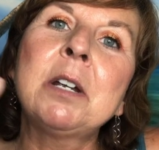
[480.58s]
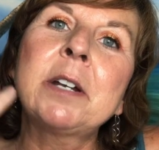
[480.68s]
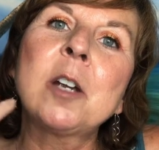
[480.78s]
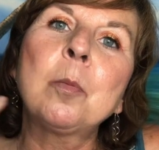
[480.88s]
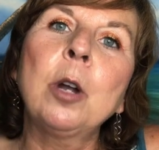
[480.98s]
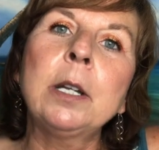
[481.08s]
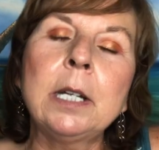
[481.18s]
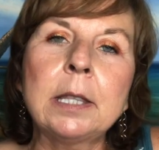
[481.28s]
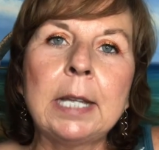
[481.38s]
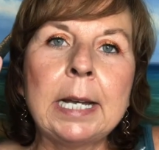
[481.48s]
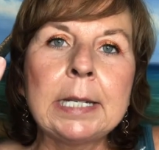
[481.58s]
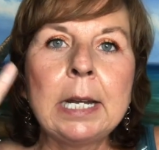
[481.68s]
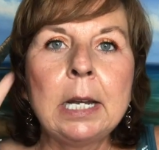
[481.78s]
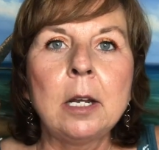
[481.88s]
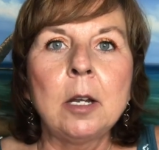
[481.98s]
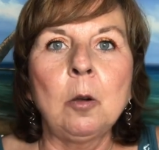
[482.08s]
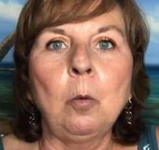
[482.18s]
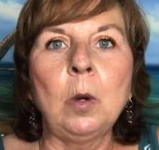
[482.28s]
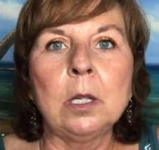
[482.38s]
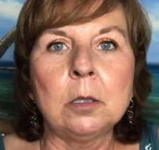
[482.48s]
hair care product that
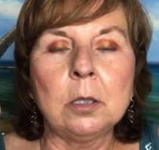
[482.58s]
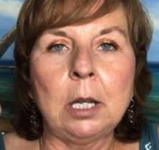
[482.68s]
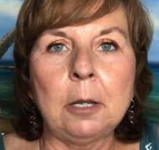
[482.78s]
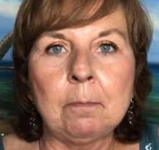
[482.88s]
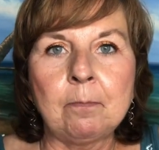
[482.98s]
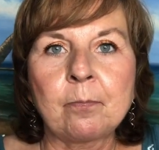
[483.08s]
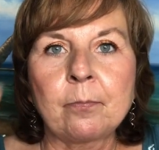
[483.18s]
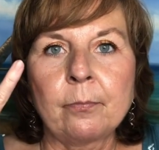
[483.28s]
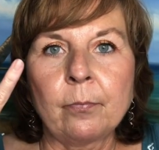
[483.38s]
will um,